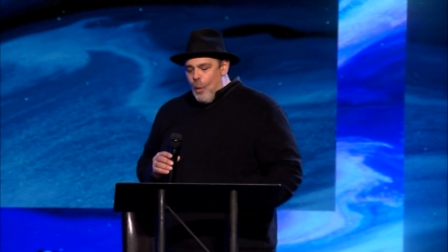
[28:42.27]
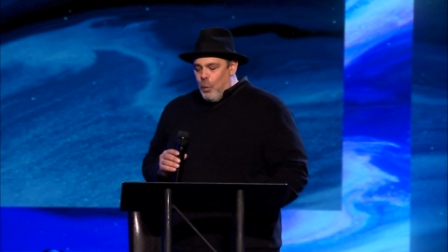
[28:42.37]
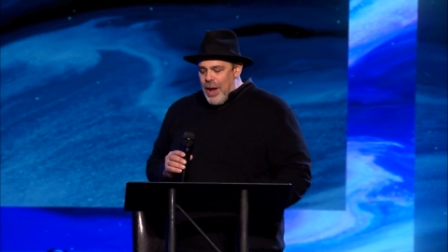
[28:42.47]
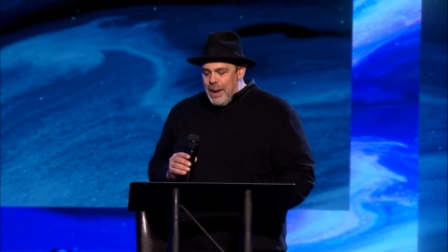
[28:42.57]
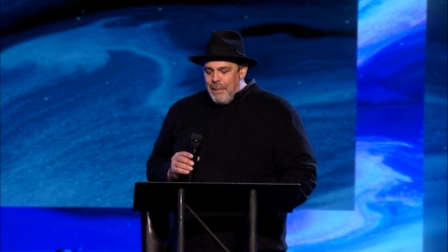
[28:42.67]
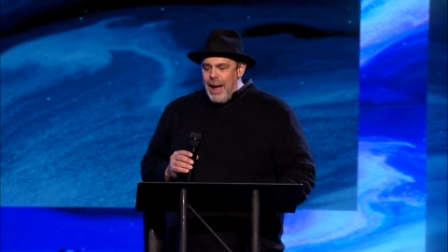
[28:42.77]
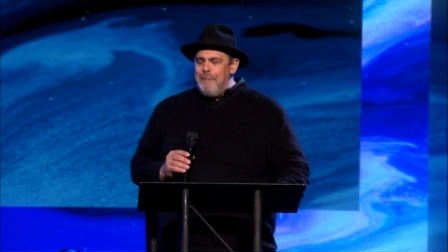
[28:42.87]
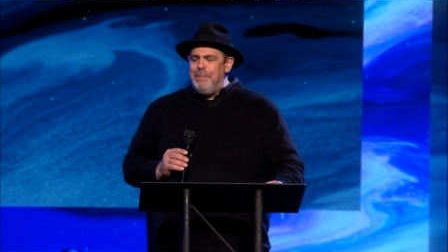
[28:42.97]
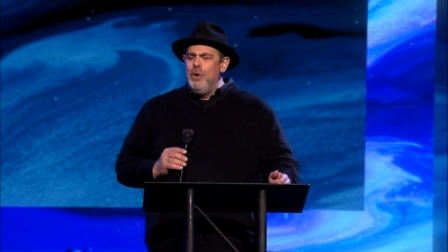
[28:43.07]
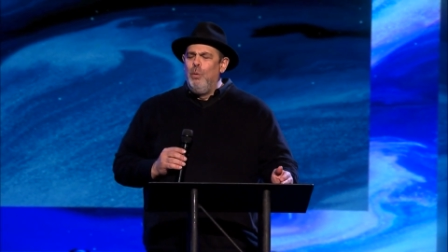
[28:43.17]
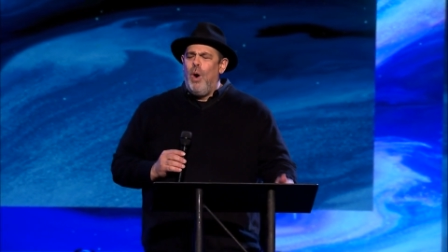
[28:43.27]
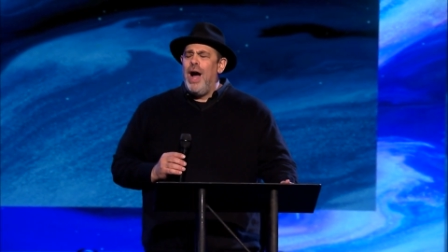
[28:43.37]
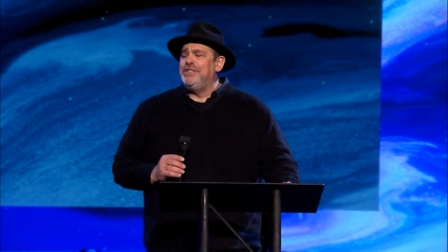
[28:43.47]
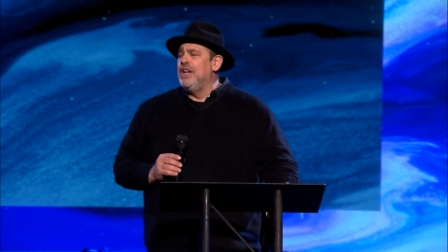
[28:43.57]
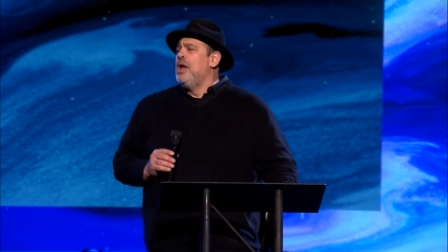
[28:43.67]
We might be
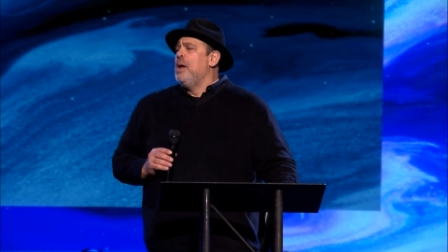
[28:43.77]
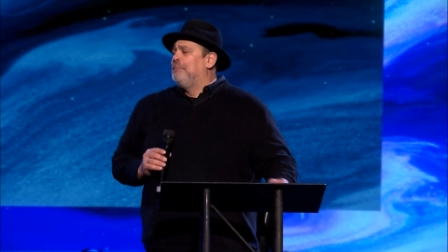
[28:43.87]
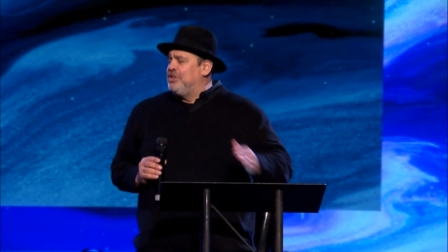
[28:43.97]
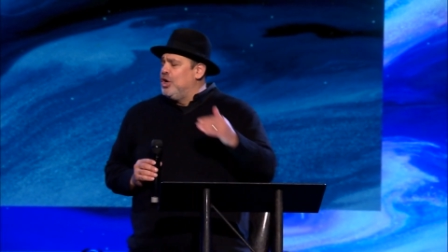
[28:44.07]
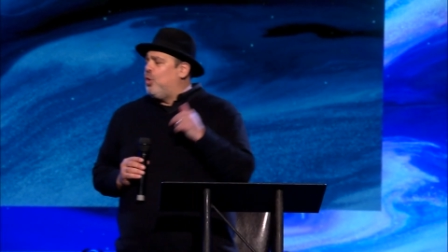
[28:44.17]
wanting, but the